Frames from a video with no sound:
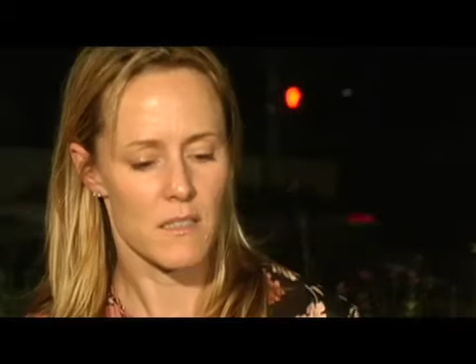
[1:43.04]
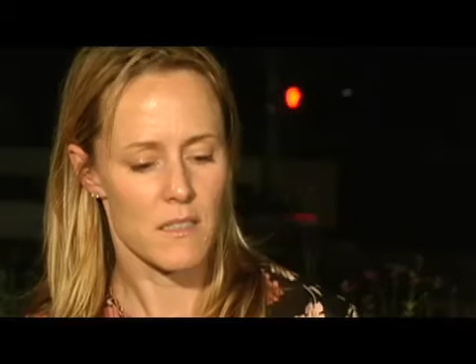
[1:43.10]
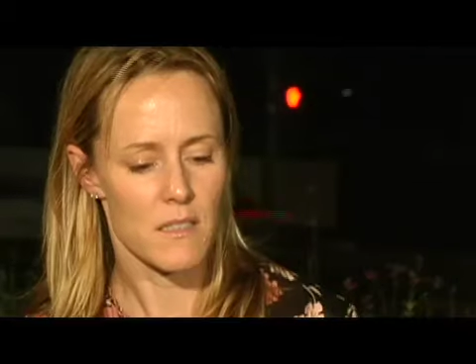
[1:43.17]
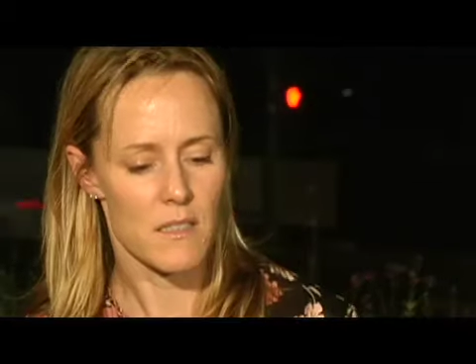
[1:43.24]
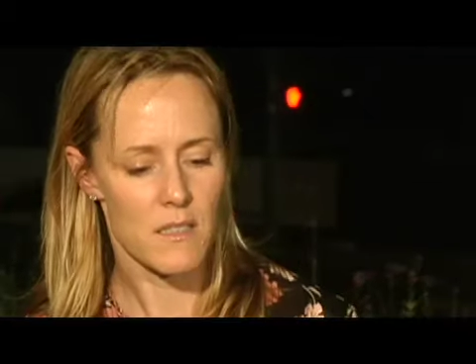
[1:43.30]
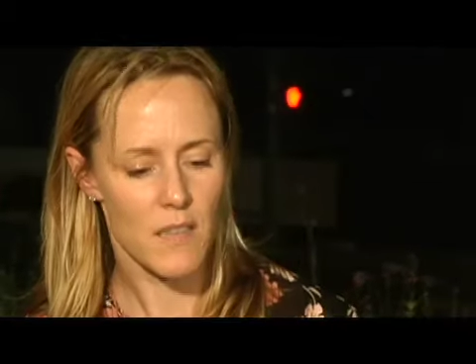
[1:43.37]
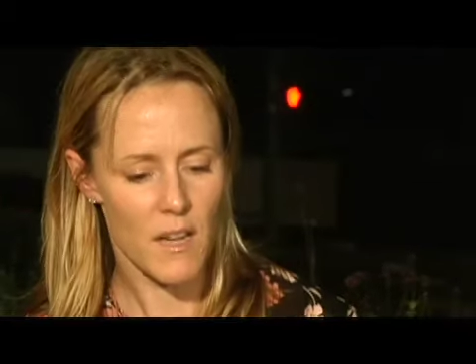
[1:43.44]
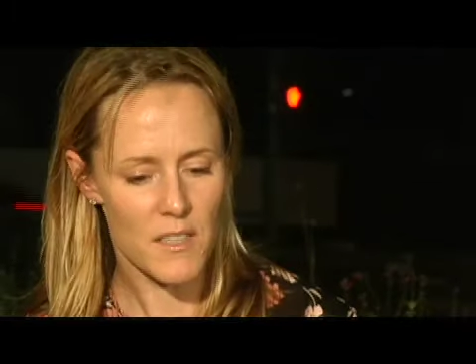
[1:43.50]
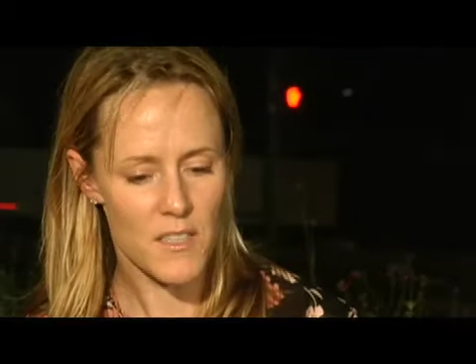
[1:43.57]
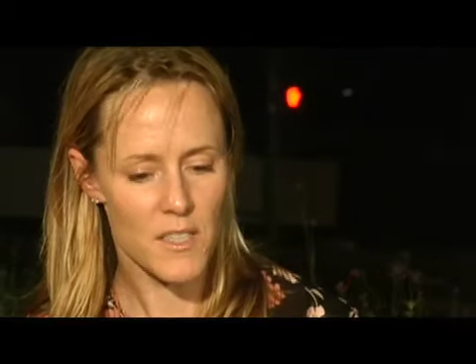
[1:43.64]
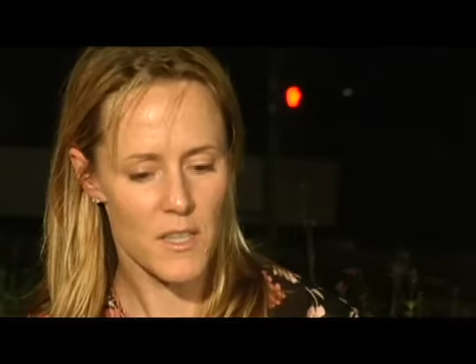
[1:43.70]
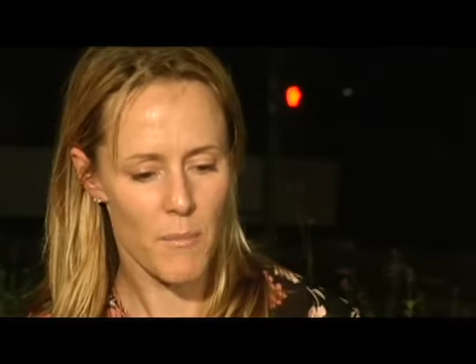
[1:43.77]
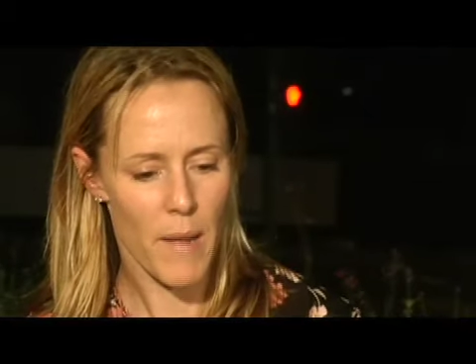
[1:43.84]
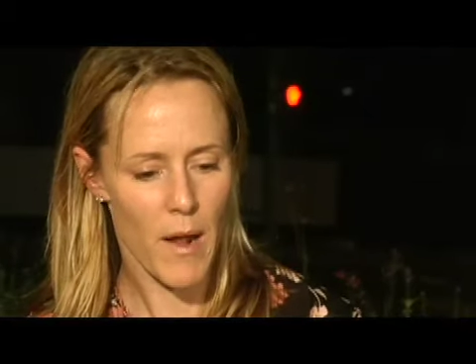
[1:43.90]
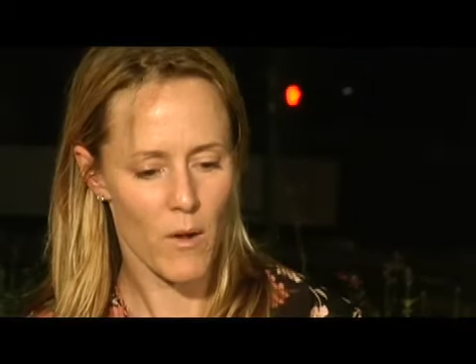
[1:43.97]

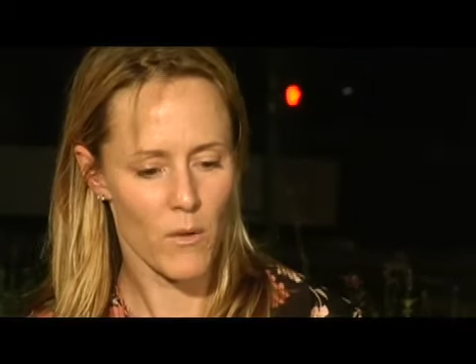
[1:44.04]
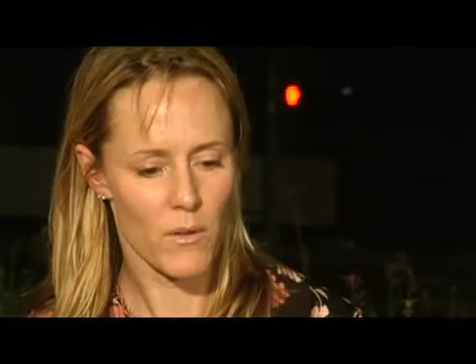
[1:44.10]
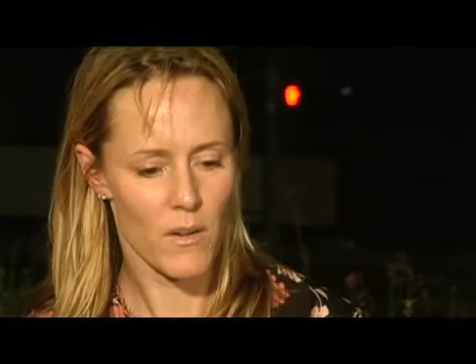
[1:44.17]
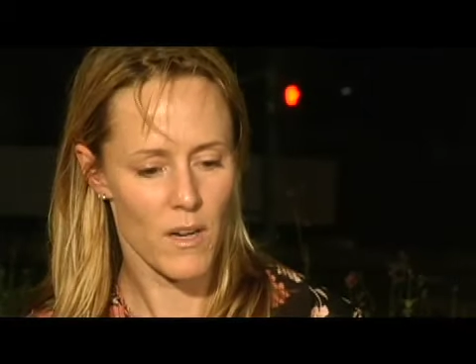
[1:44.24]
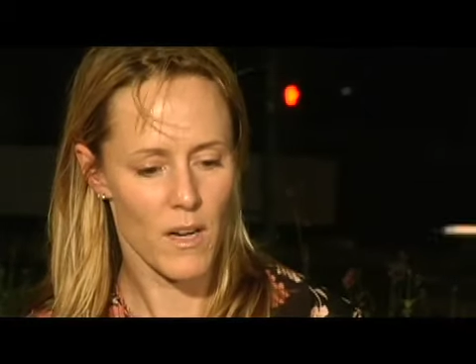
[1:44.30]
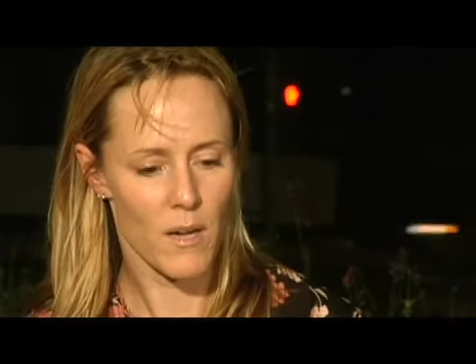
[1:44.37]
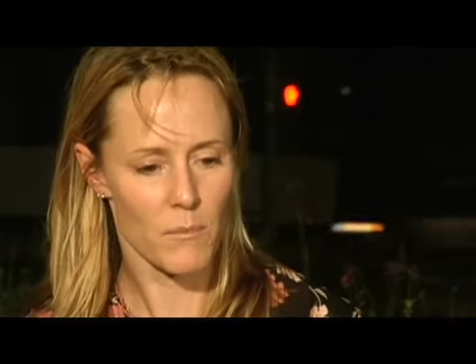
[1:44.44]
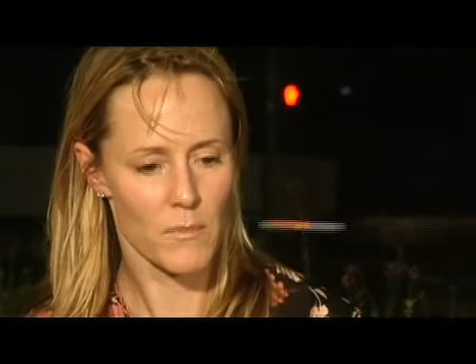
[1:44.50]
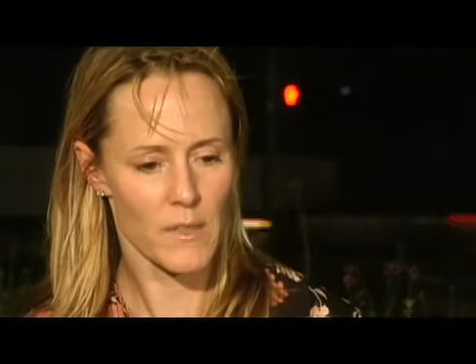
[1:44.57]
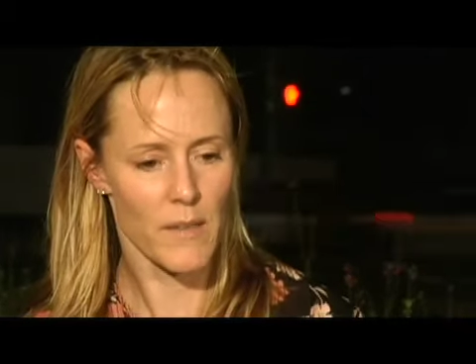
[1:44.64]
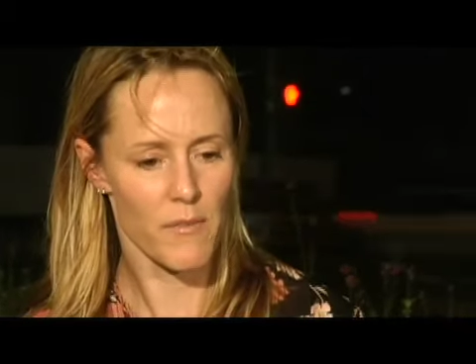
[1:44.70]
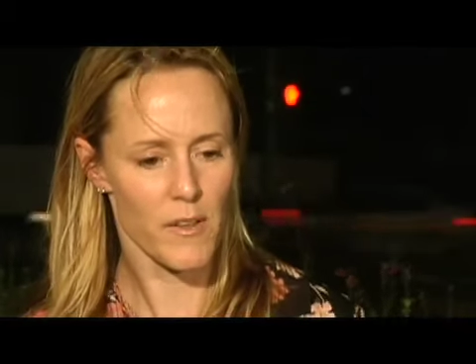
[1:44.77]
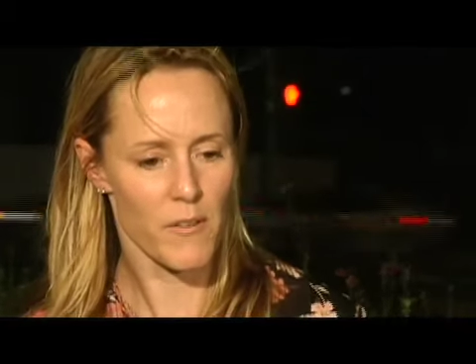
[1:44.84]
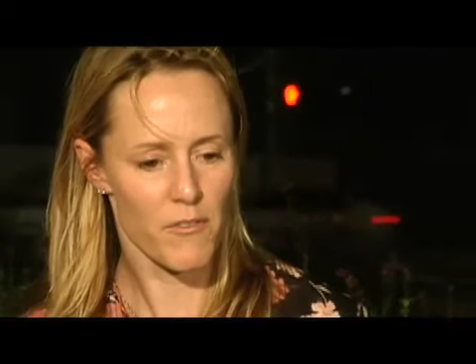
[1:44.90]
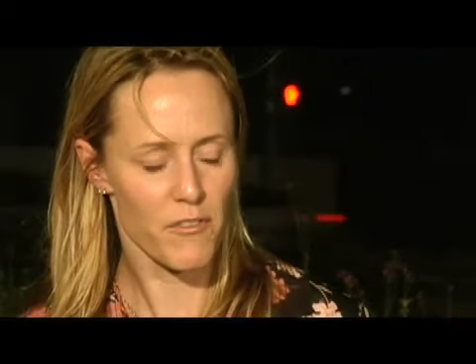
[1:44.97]
discussion about um,
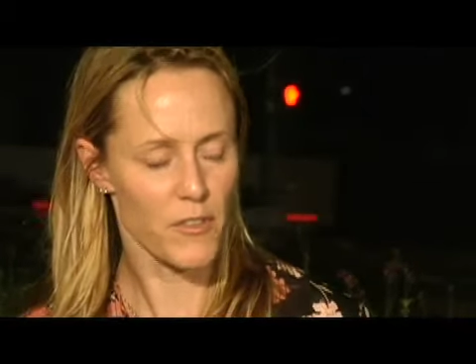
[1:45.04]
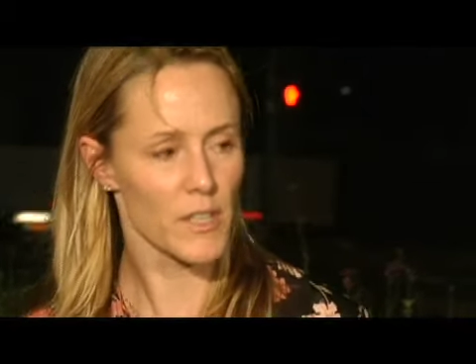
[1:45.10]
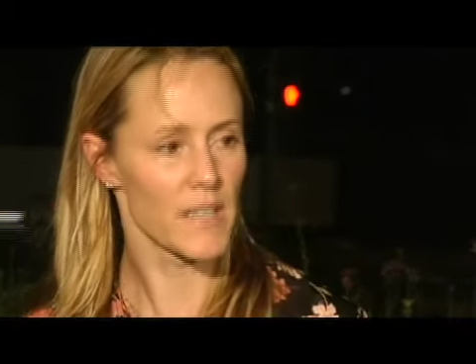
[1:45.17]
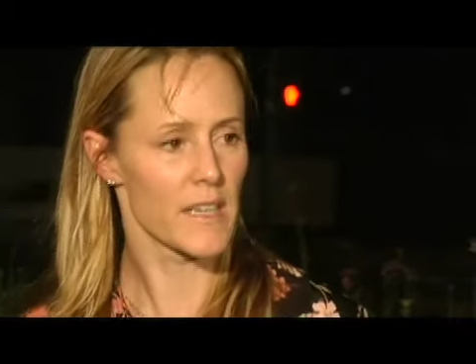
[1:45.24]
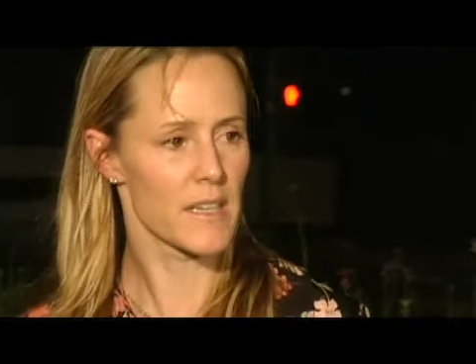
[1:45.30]
living fully